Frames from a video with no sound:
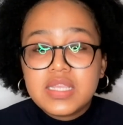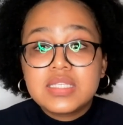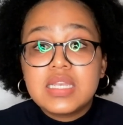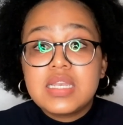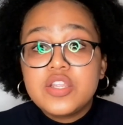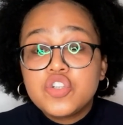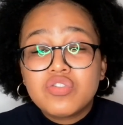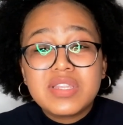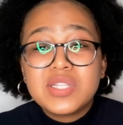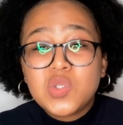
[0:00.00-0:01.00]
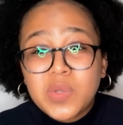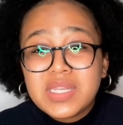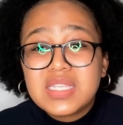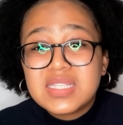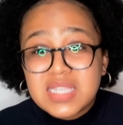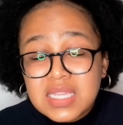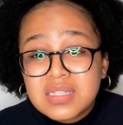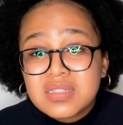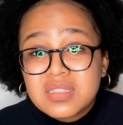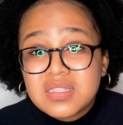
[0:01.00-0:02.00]
is literally 20
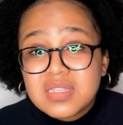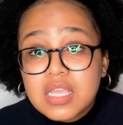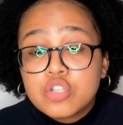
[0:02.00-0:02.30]
cents.